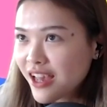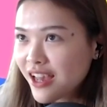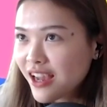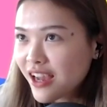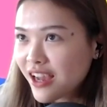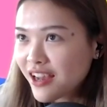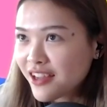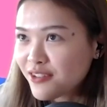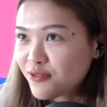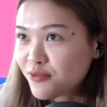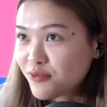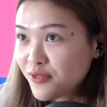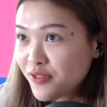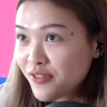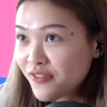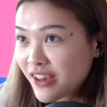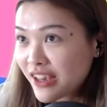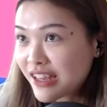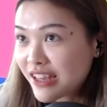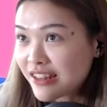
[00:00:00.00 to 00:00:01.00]
I don't know
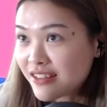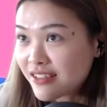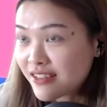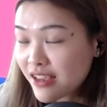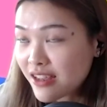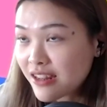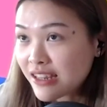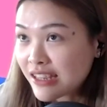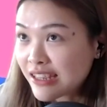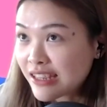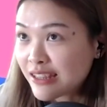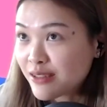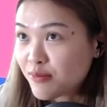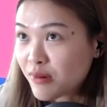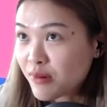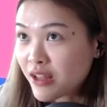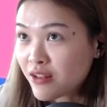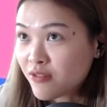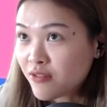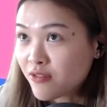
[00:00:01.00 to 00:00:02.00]
if I can say this,
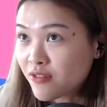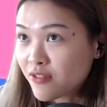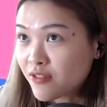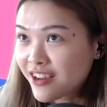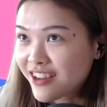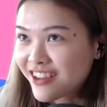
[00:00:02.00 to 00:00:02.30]
but no,